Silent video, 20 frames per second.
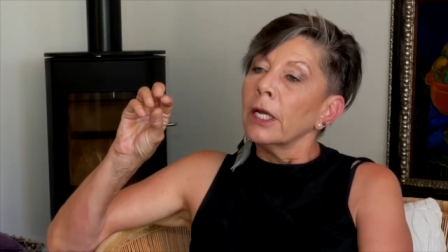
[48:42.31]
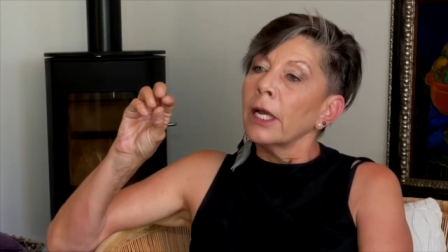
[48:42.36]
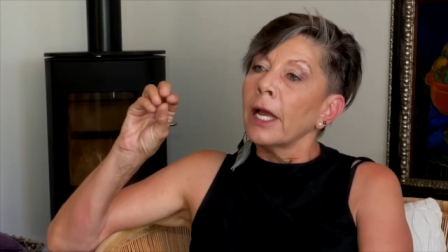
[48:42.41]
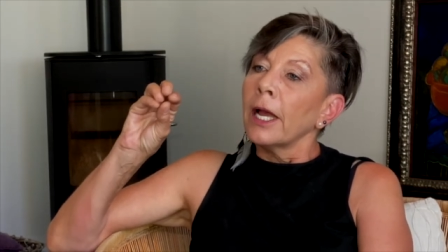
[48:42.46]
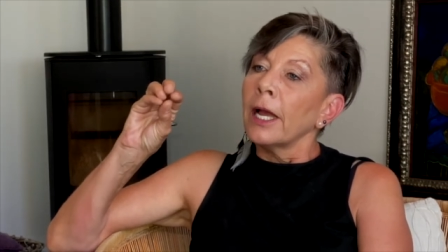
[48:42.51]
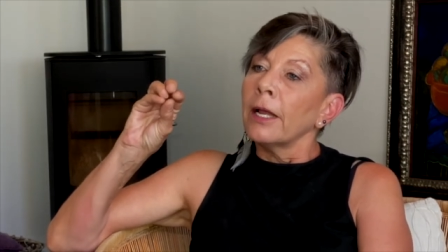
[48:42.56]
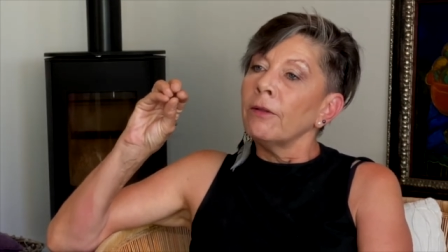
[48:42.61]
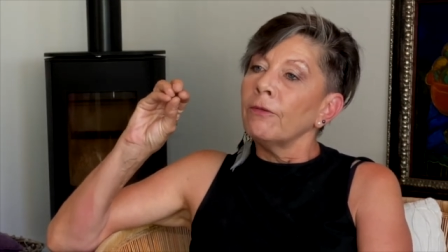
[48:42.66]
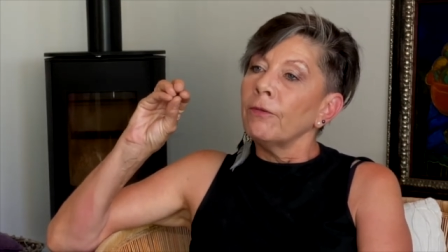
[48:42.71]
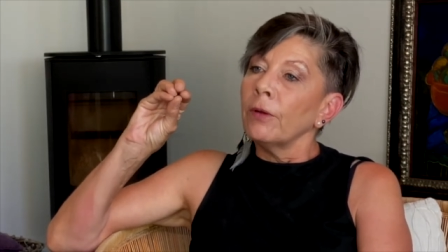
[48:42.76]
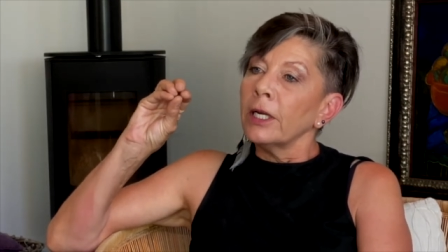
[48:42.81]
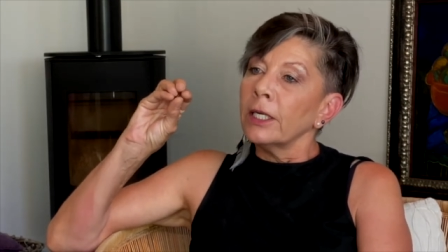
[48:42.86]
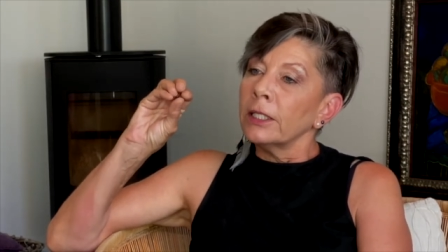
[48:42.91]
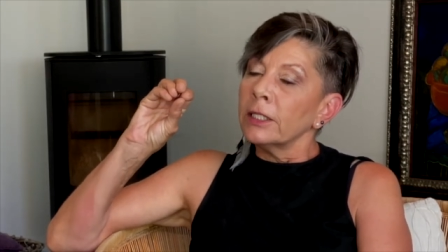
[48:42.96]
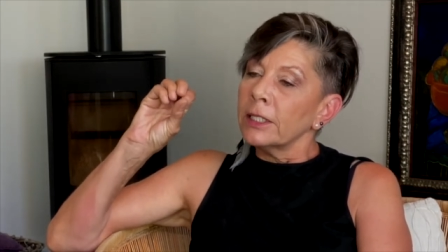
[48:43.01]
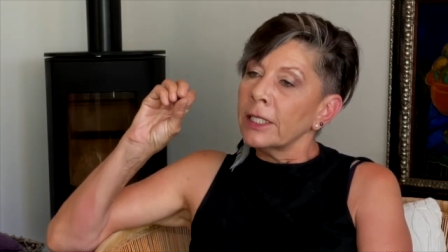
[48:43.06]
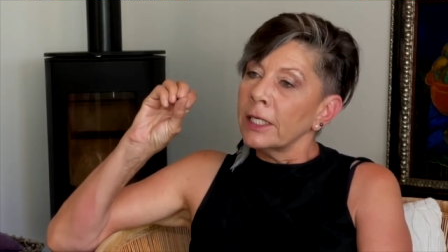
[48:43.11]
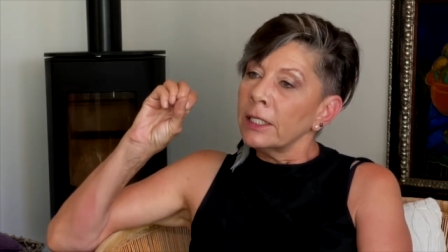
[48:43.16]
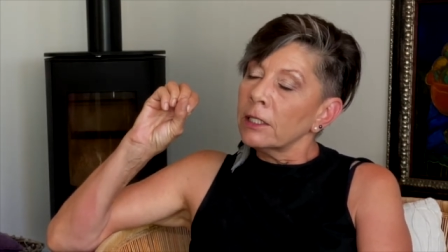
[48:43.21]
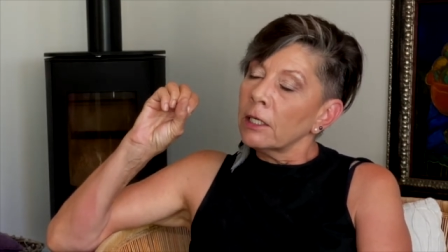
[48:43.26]
and it
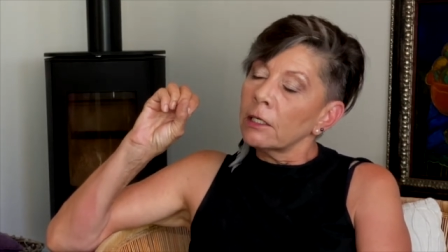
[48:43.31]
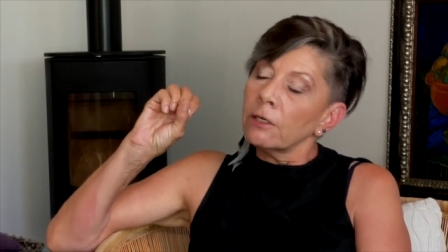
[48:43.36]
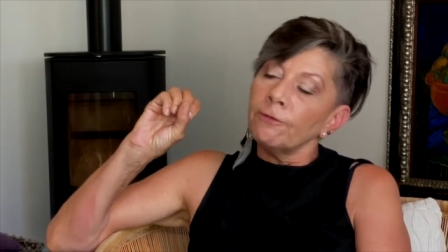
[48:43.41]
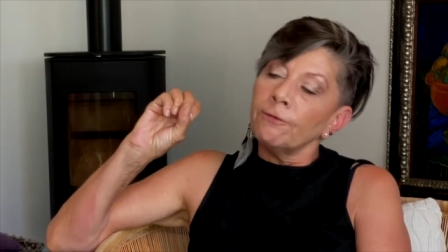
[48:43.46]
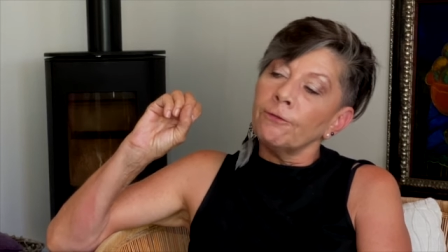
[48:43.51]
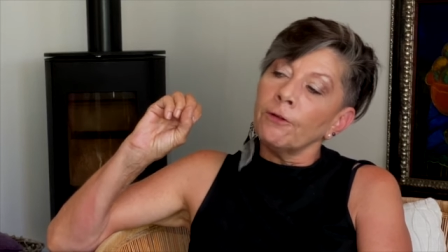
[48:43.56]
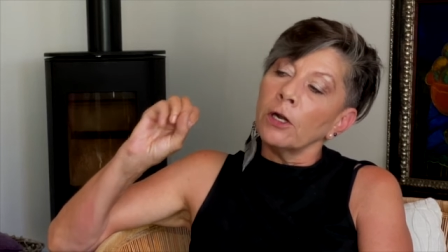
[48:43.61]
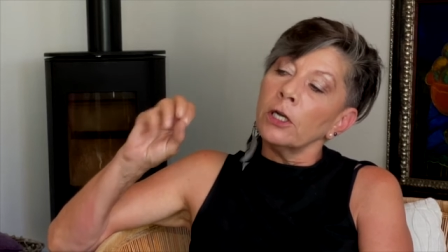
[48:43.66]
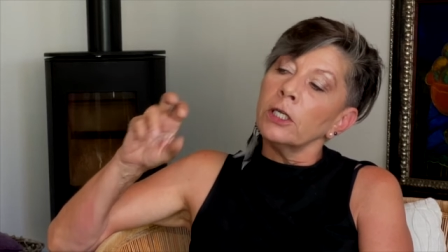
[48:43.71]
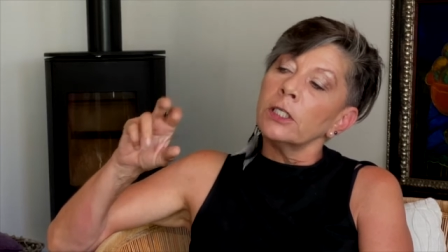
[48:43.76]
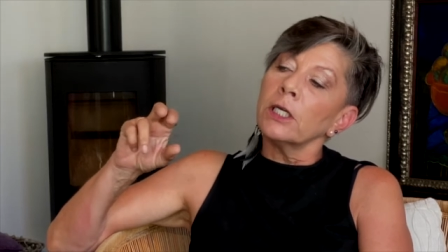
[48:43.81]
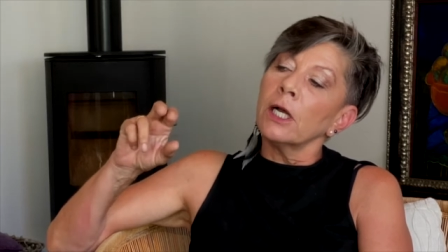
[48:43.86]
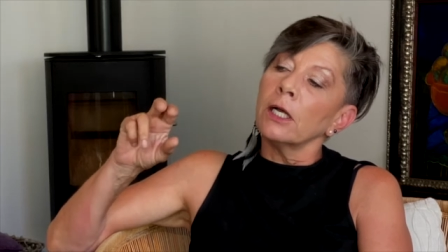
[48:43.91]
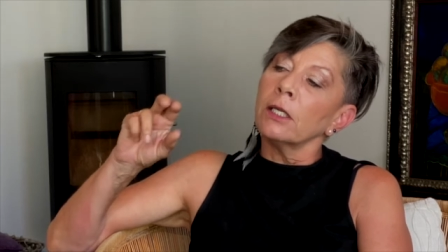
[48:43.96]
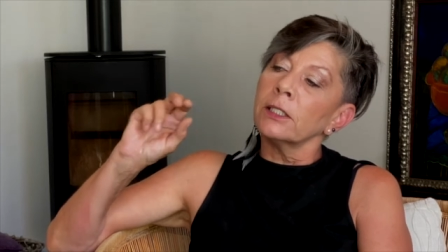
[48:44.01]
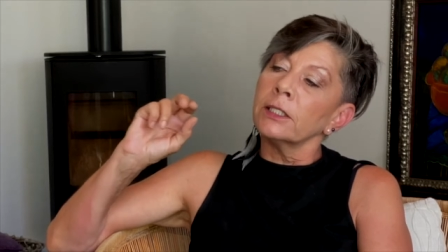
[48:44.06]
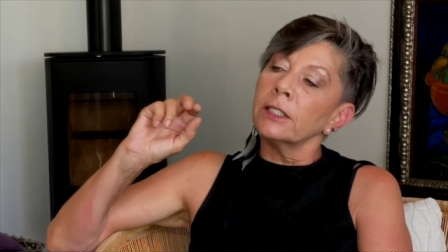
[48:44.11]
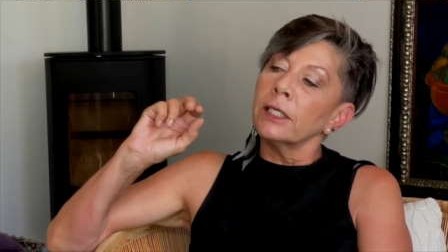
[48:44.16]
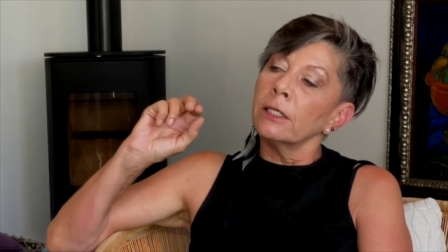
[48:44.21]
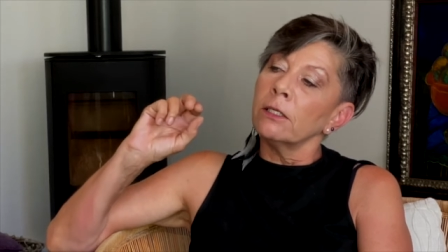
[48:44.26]
sends out a volatile
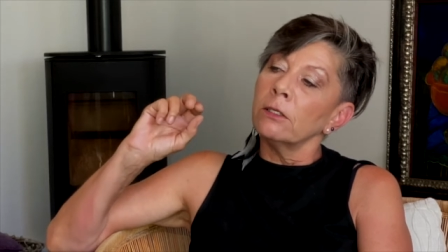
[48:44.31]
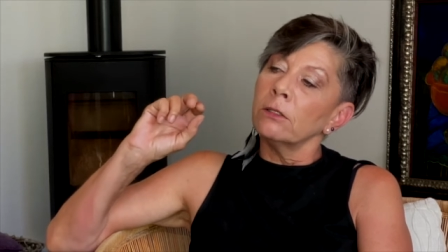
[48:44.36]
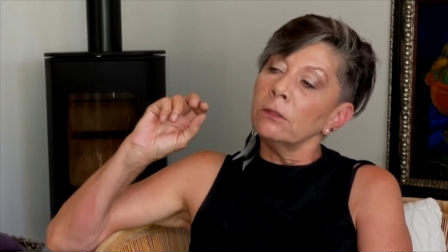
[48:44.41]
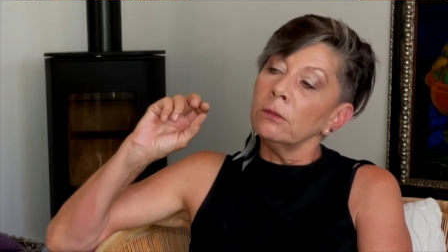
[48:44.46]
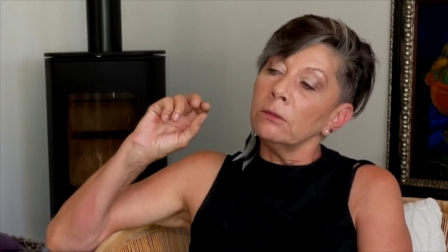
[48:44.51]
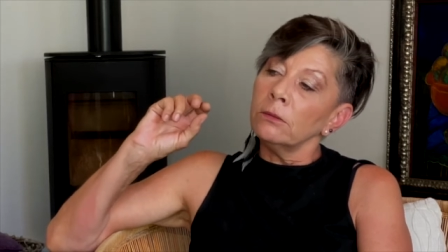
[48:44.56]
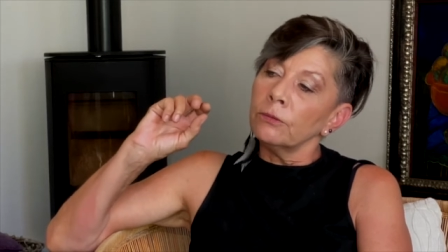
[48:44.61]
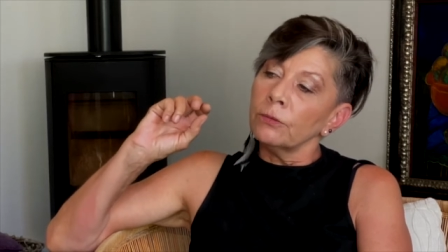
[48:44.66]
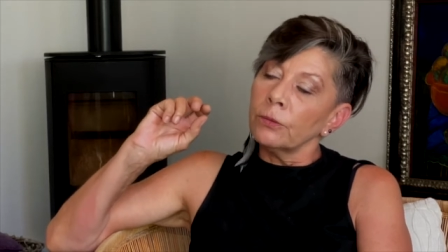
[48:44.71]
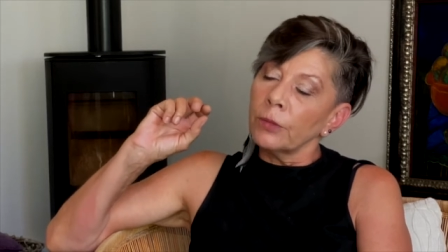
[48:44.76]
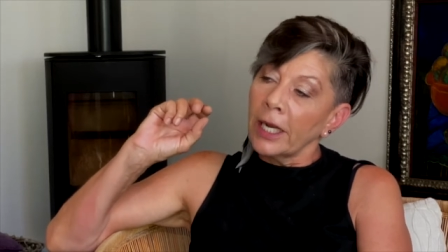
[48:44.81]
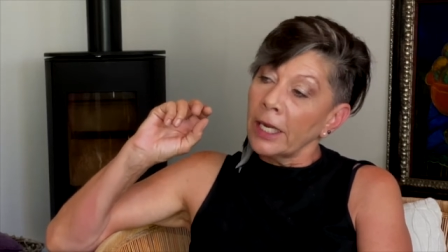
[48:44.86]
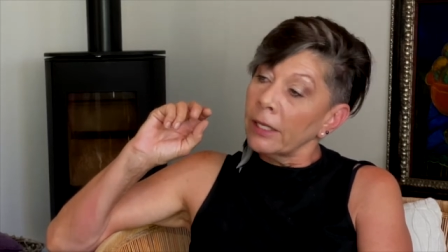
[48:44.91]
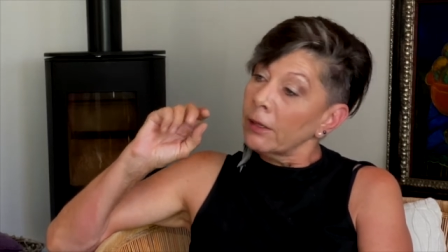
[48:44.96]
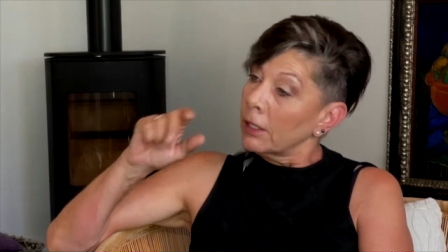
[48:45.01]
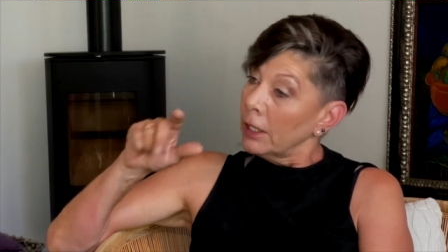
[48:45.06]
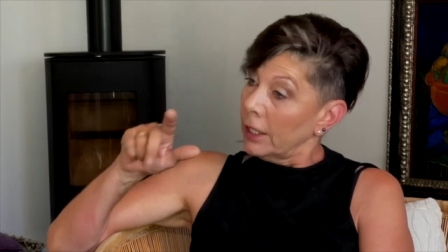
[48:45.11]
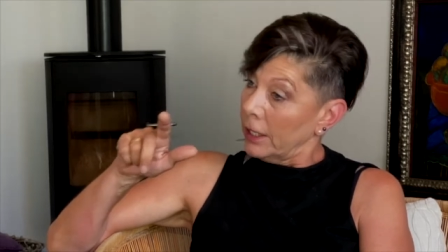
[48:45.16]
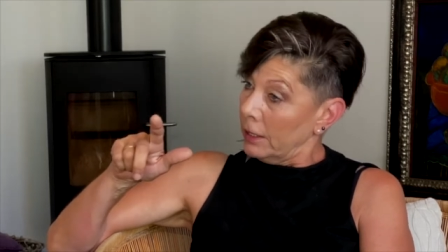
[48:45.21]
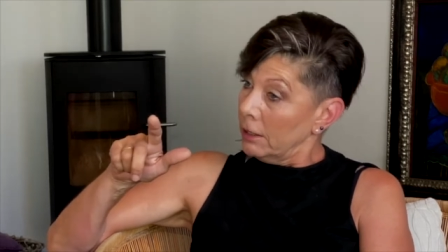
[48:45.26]
signal,
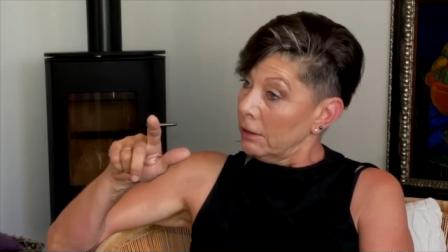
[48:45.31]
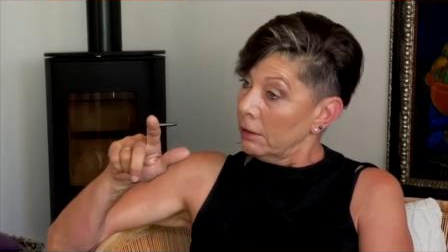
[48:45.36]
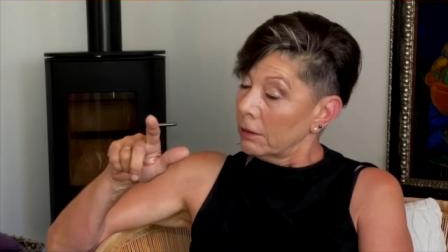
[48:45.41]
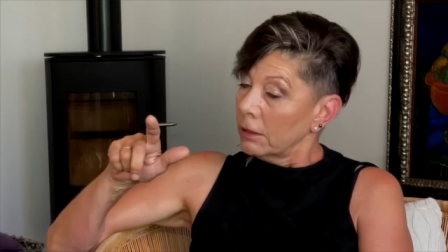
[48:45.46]
ethylene,